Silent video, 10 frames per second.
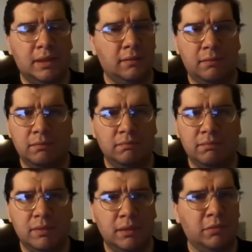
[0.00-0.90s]
that
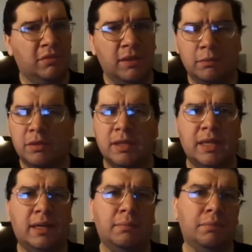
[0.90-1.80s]
it was never
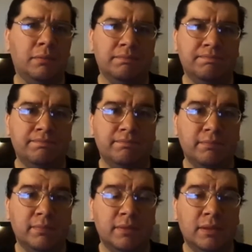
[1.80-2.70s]
going to happen.
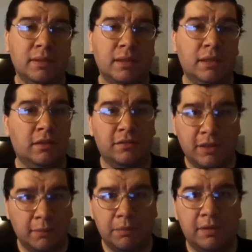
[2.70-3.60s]
And on
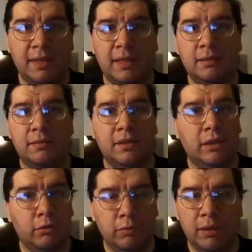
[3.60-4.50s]
top of that,
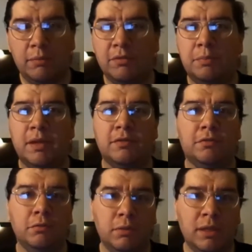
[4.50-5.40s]
Harold Ramis
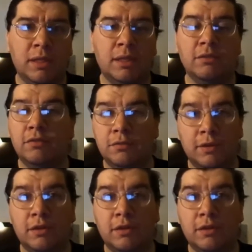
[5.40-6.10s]
passed away in